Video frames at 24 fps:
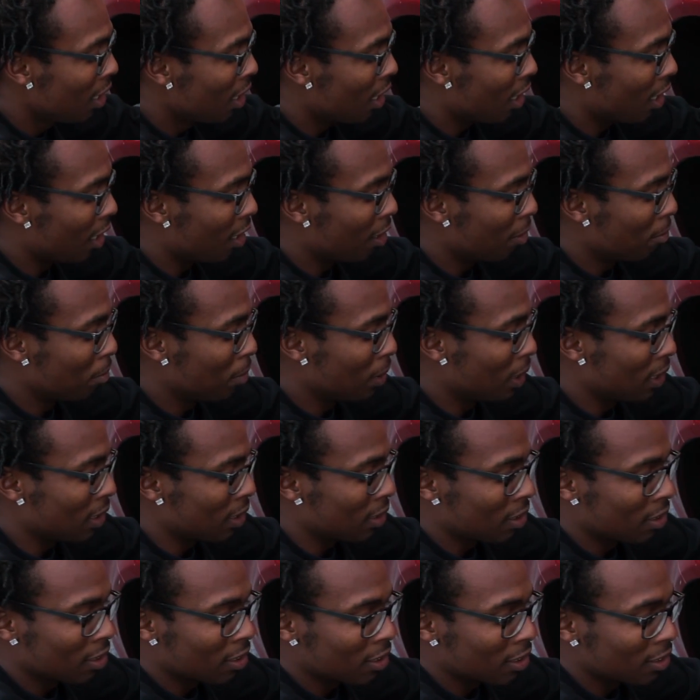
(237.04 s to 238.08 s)
but
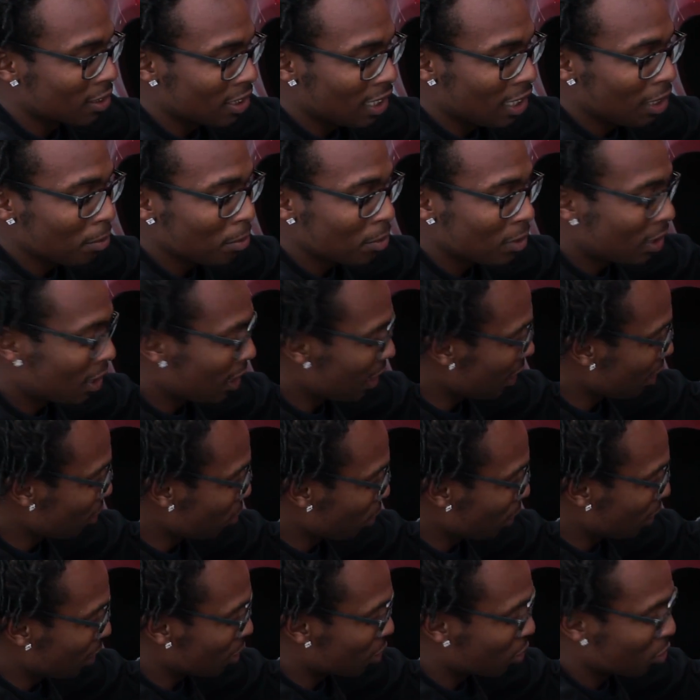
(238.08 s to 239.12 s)
same thing
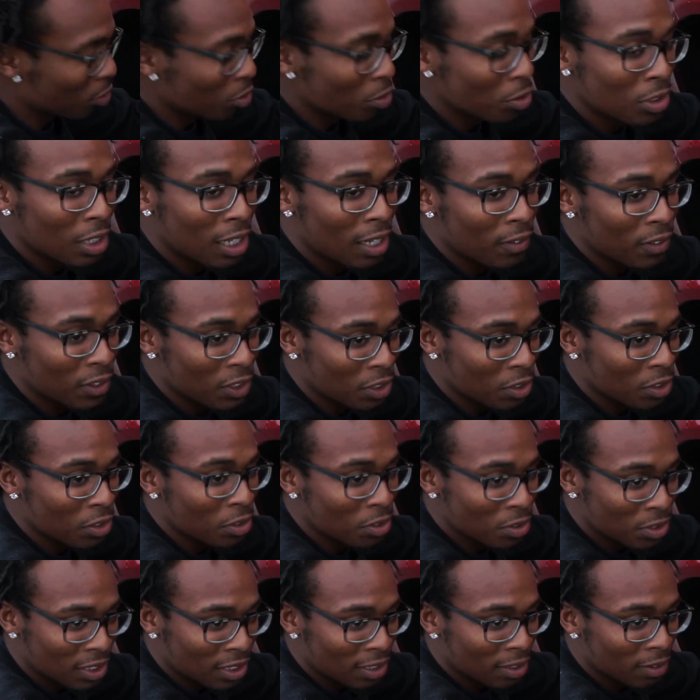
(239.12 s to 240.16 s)
with the screwdriver. You're
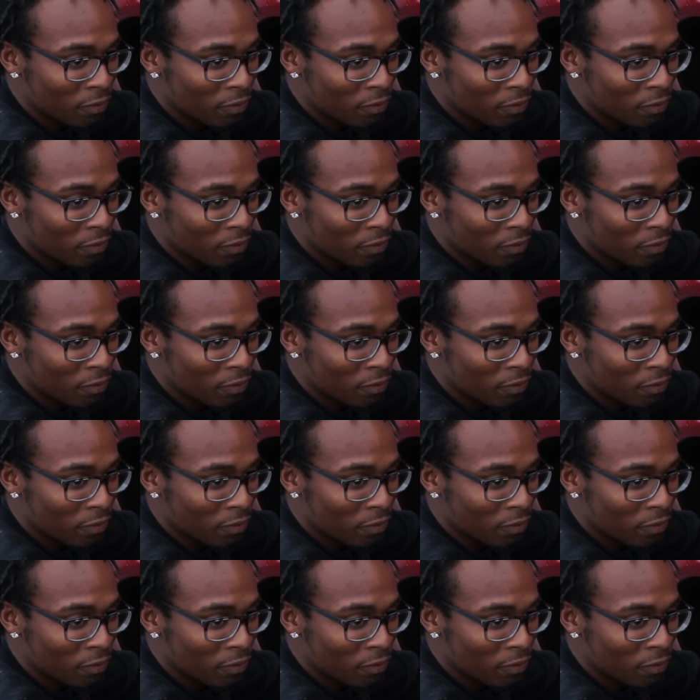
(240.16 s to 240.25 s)
using